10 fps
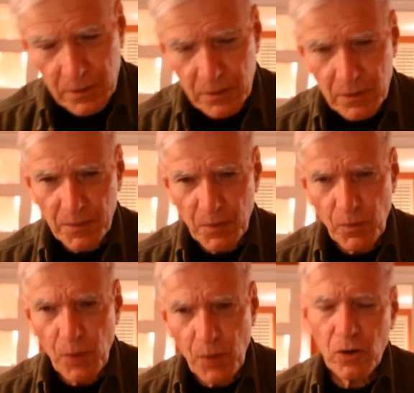I mean, when
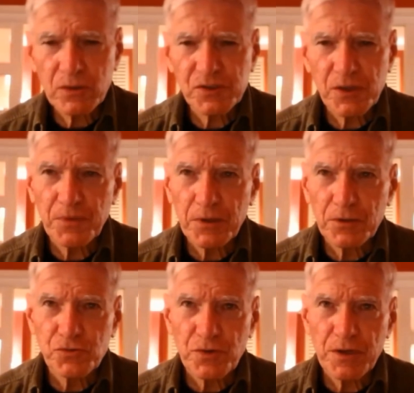we call something a
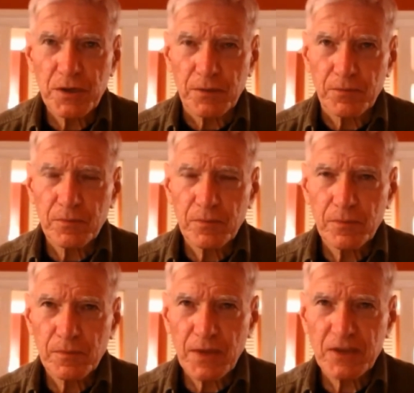dream,
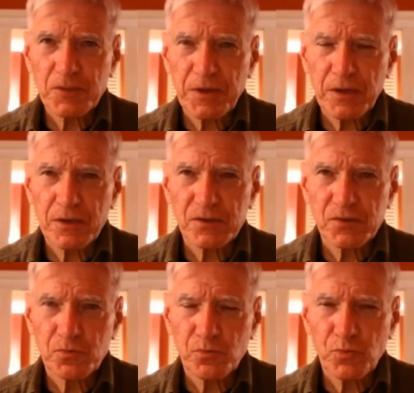that's because
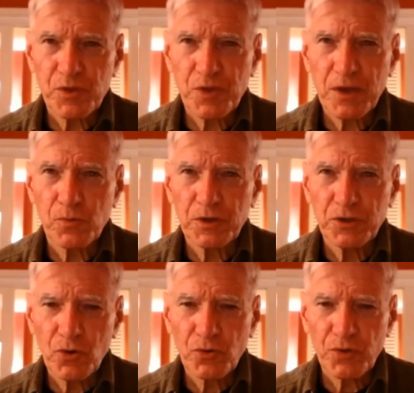we think we
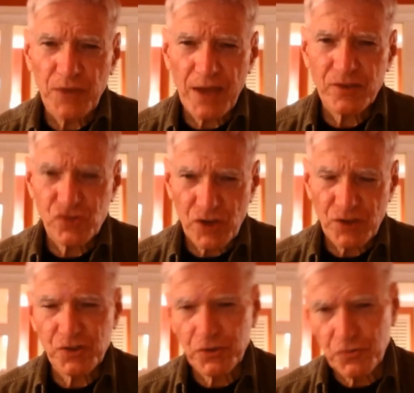know that that's just
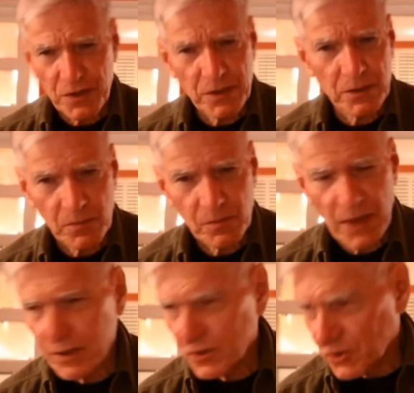a dream. That
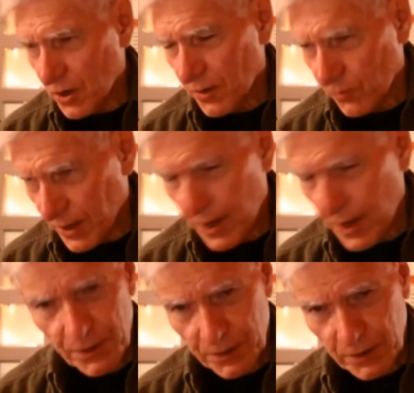is not
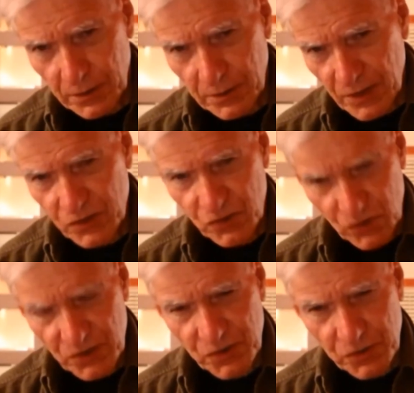reality. That's
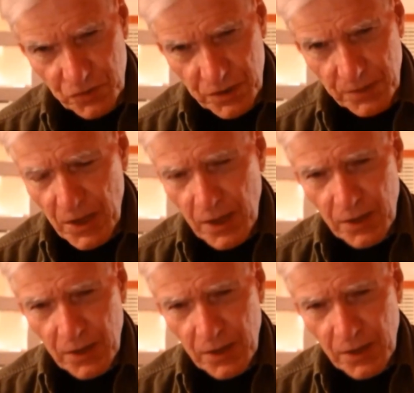just a dream. The